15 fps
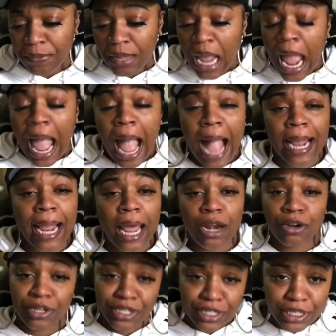I got on the
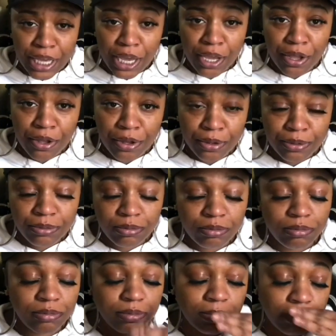scale.
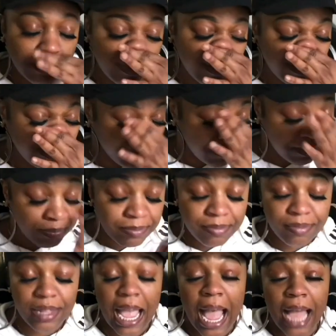
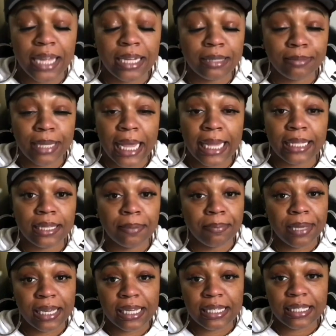I am like the
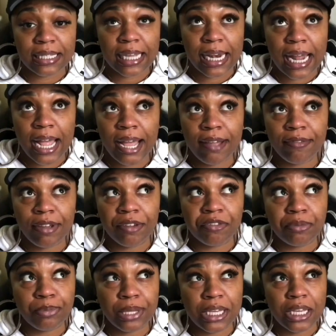biggest that I have ever
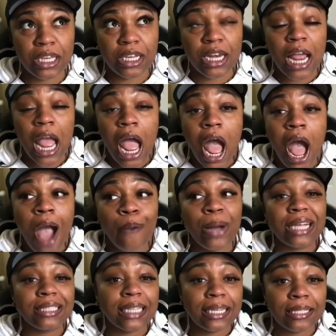been. Well, I
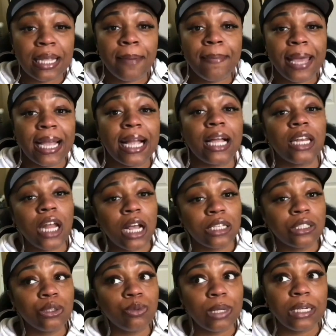take that back. I lost
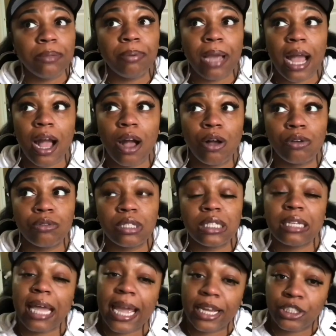20 pounds
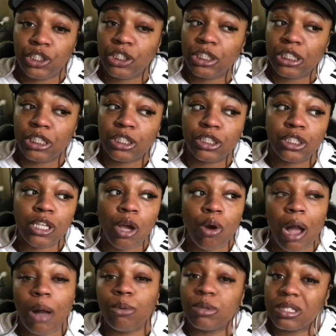last year, so I
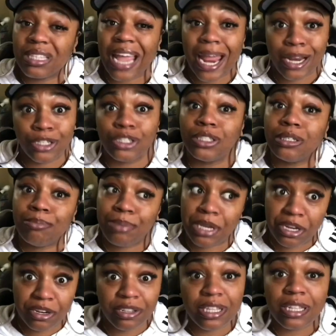was actually bigger
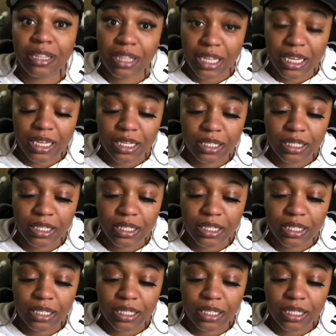than this.